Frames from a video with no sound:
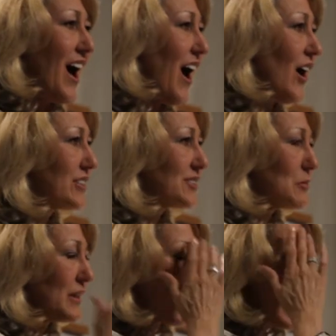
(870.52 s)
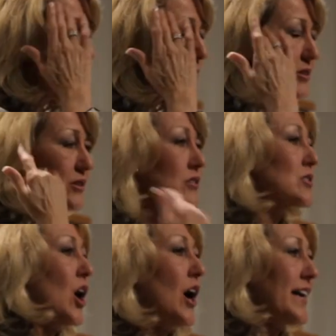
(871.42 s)
I used to be an absolute
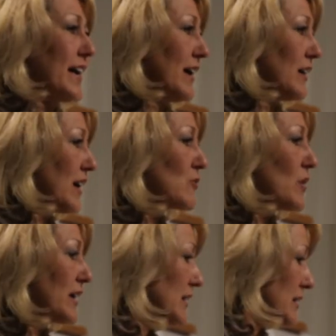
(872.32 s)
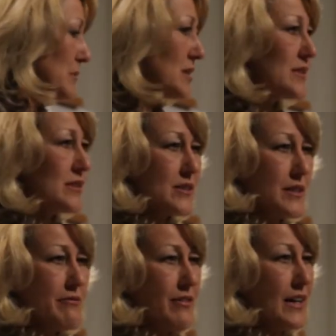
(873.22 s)
night owl and regularly missed this
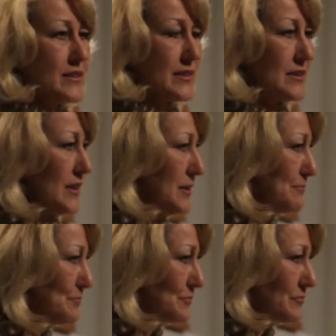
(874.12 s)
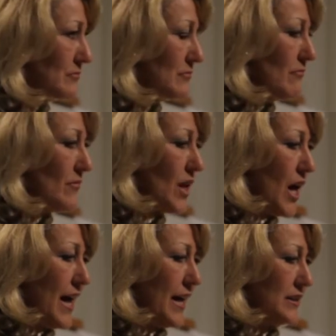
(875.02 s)
deep phase of sleep.
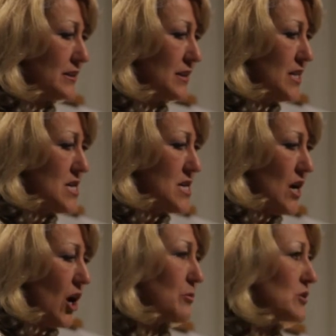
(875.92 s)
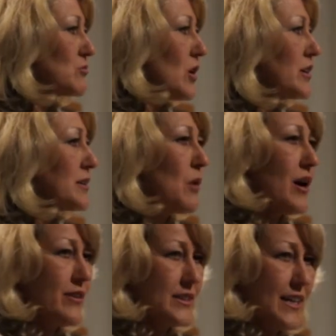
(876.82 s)
And I was eroding my
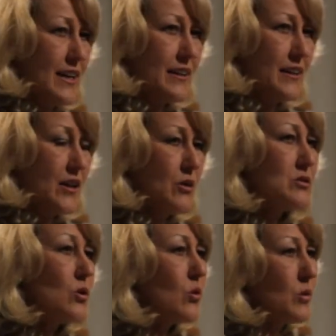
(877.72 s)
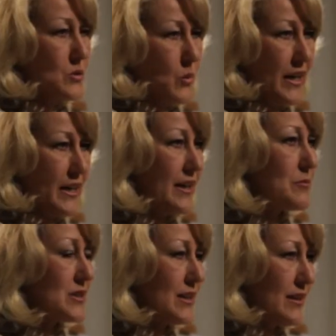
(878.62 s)
vitality. I was always waking up
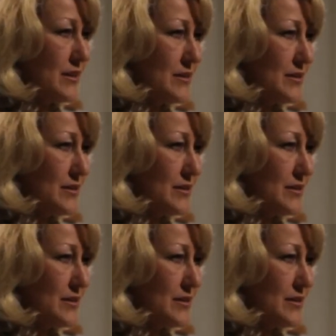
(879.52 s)
sluggish.